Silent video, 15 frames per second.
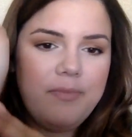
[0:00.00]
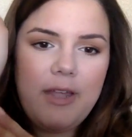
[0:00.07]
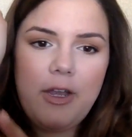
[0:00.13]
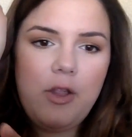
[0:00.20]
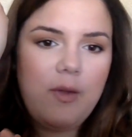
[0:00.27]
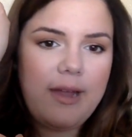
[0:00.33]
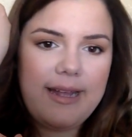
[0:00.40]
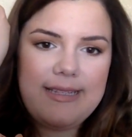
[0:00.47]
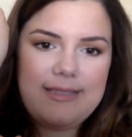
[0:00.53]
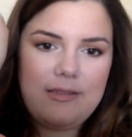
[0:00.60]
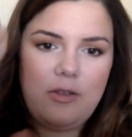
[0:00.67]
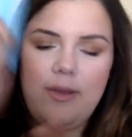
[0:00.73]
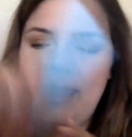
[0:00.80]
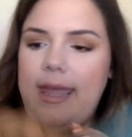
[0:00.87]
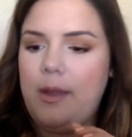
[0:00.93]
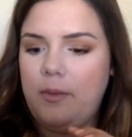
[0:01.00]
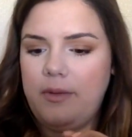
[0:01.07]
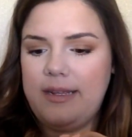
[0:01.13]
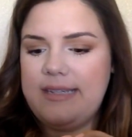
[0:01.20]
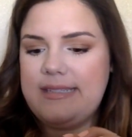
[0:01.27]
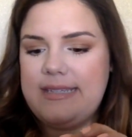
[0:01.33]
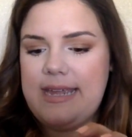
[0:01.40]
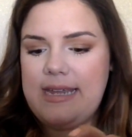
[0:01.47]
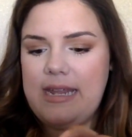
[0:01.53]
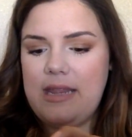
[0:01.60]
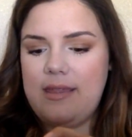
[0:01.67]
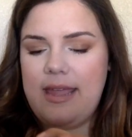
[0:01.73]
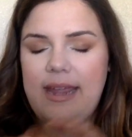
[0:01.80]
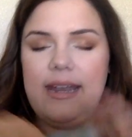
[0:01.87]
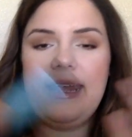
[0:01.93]
I know you can't really see
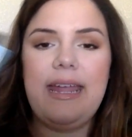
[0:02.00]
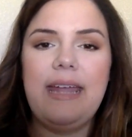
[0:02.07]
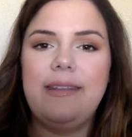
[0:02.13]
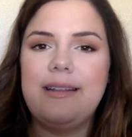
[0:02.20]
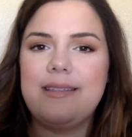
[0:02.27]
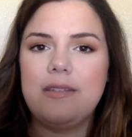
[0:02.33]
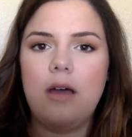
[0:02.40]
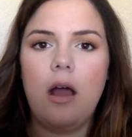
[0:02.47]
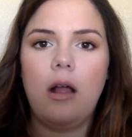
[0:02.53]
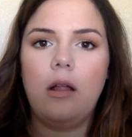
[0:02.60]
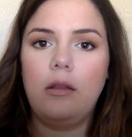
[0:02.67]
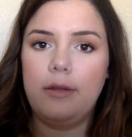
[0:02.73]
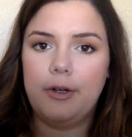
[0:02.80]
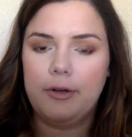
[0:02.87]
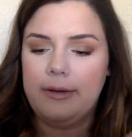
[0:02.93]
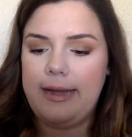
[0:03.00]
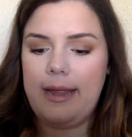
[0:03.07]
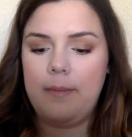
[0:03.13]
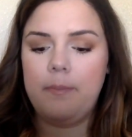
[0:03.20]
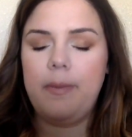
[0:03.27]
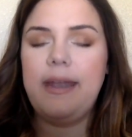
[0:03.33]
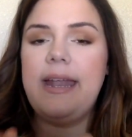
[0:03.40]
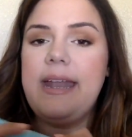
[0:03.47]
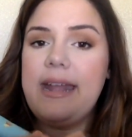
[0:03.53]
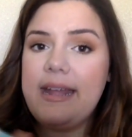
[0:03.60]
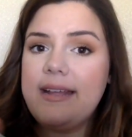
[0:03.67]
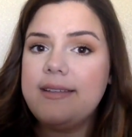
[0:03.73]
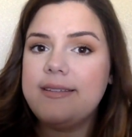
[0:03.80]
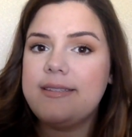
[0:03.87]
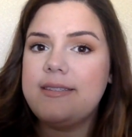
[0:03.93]
anything, and again, it's not glittery, but
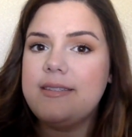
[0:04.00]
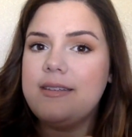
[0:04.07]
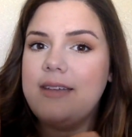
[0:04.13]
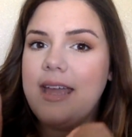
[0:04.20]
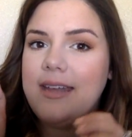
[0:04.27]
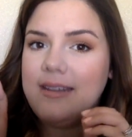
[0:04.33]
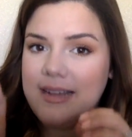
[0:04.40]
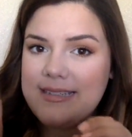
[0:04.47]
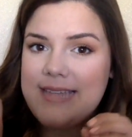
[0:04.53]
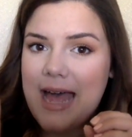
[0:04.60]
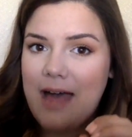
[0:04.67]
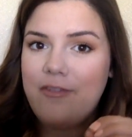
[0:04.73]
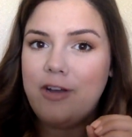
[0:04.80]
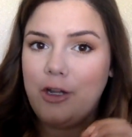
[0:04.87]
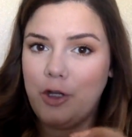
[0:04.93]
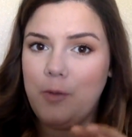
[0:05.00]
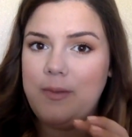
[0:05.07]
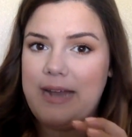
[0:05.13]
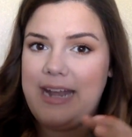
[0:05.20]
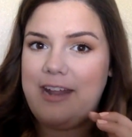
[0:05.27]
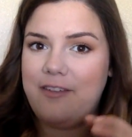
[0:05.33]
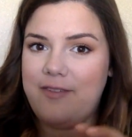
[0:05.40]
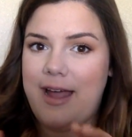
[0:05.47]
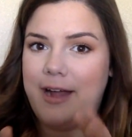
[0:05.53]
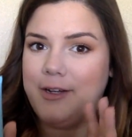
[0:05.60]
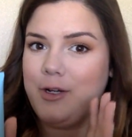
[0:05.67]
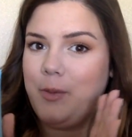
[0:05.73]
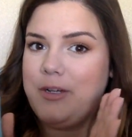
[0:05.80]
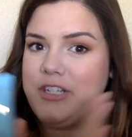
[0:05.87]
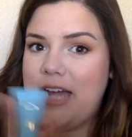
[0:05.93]
it does have an illuminating
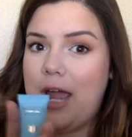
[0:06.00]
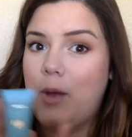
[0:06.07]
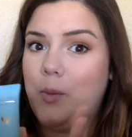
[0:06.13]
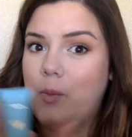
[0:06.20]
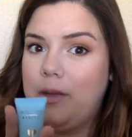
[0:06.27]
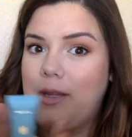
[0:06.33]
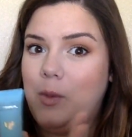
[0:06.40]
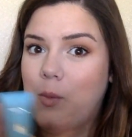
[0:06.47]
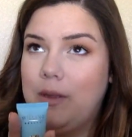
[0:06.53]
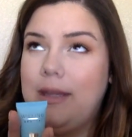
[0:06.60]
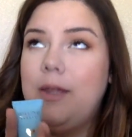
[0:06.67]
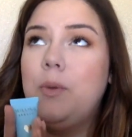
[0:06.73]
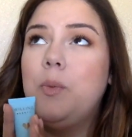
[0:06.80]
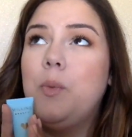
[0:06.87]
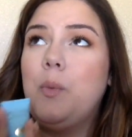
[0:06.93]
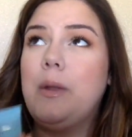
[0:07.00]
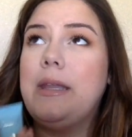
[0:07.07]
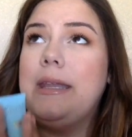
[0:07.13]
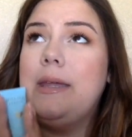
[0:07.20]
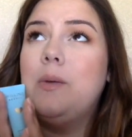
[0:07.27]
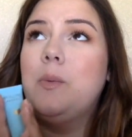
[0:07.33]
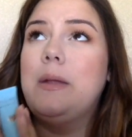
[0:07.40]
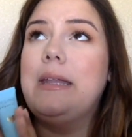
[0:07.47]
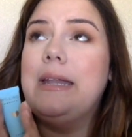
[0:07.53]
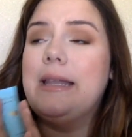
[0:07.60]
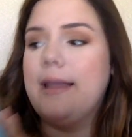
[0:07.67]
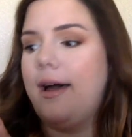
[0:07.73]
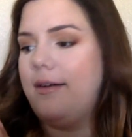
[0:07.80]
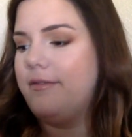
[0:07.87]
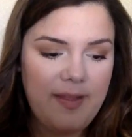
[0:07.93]
factor, which I really, really, really, really
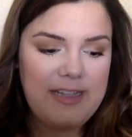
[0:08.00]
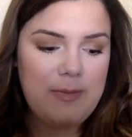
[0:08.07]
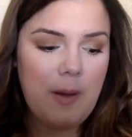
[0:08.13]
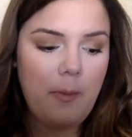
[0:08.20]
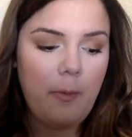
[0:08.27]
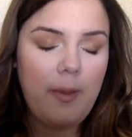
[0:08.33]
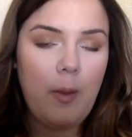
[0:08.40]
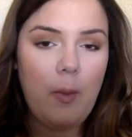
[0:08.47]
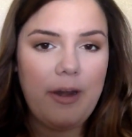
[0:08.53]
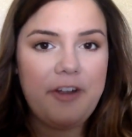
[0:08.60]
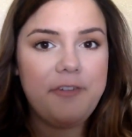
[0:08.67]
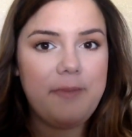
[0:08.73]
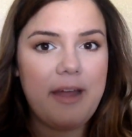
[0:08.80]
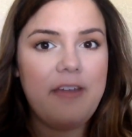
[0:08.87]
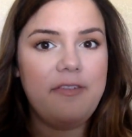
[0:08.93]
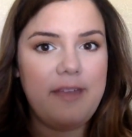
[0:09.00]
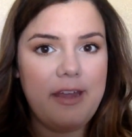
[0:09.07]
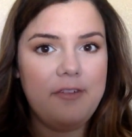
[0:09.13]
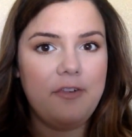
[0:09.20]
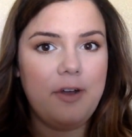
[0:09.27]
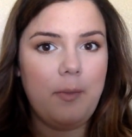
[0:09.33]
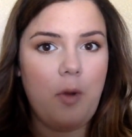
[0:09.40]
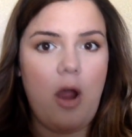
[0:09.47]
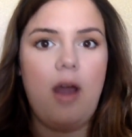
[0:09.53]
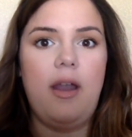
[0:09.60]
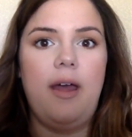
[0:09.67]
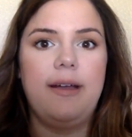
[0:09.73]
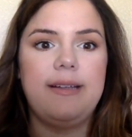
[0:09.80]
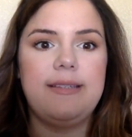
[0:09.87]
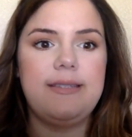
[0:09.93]
love. That's probably one of my favorite
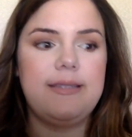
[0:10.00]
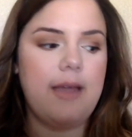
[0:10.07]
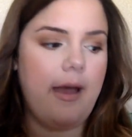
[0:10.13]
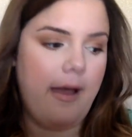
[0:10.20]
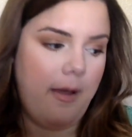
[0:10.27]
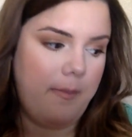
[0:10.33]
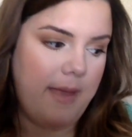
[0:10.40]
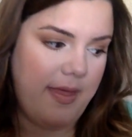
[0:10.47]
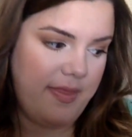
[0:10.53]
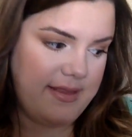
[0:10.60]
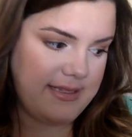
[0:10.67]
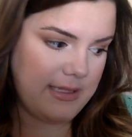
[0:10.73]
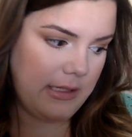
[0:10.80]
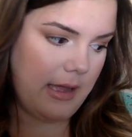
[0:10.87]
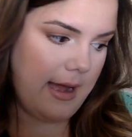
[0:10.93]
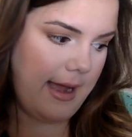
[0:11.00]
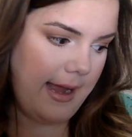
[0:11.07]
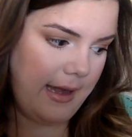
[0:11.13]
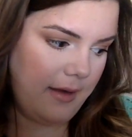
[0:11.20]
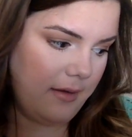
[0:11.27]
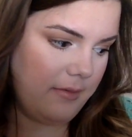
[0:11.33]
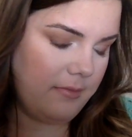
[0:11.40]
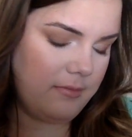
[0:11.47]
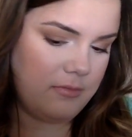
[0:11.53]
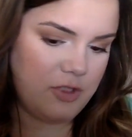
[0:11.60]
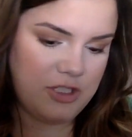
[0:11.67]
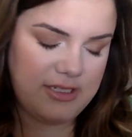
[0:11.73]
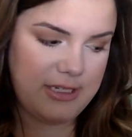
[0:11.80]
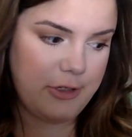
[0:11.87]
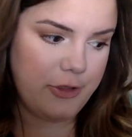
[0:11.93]
products in this line,
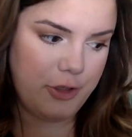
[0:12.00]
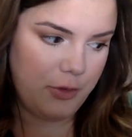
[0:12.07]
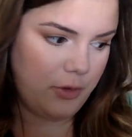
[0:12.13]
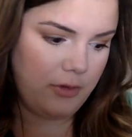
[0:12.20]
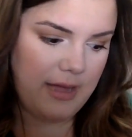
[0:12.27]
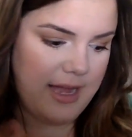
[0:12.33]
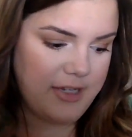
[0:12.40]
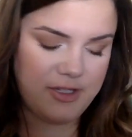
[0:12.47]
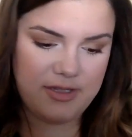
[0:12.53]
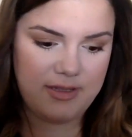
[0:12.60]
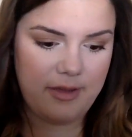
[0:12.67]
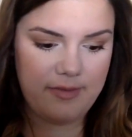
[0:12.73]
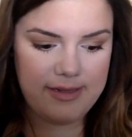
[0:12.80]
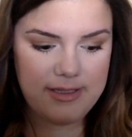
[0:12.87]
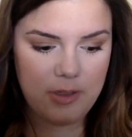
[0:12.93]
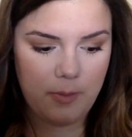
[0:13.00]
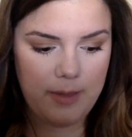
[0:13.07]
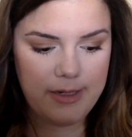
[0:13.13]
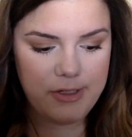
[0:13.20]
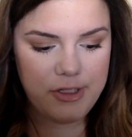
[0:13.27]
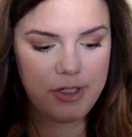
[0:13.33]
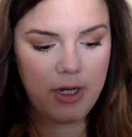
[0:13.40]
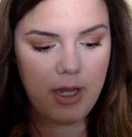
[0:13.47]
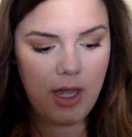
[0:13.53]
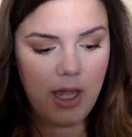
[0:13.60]
just in general. I just love it so much.